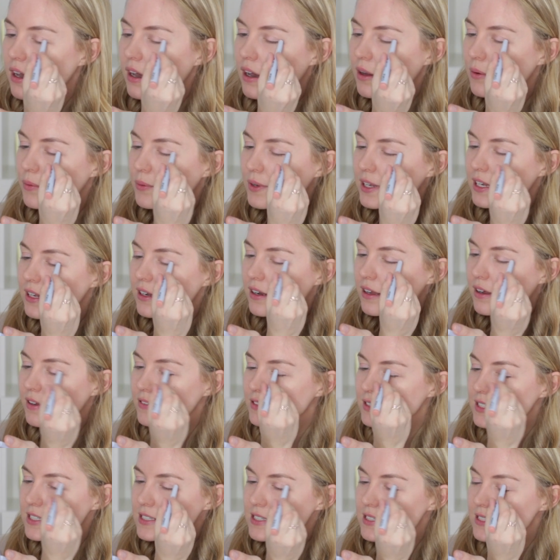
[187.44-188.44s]
I really
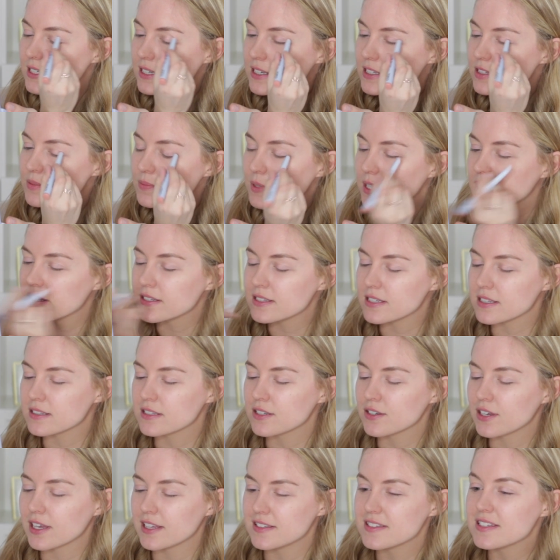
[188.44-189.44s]
love these sticks because as
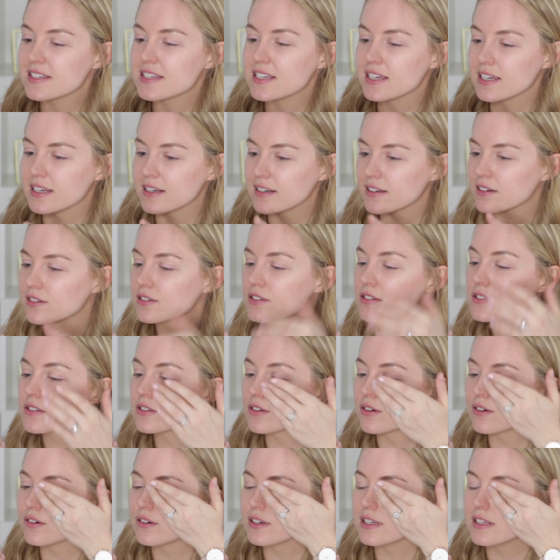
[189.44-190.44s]
you can see, they're
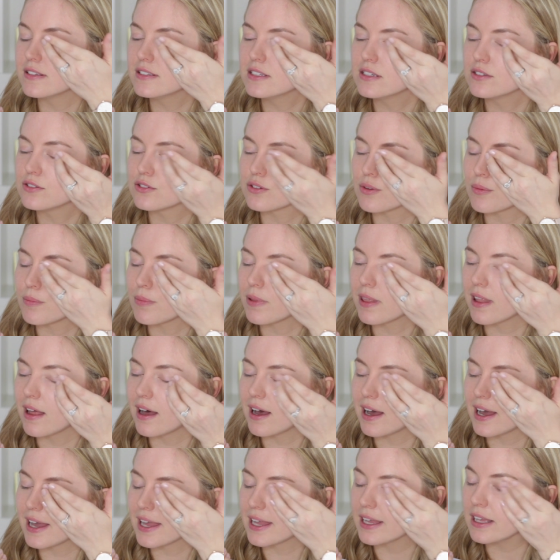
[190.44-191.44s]
so easy to
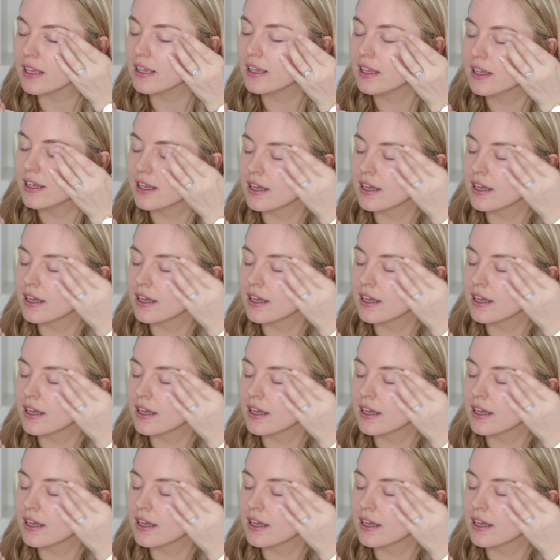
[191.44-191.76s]
apply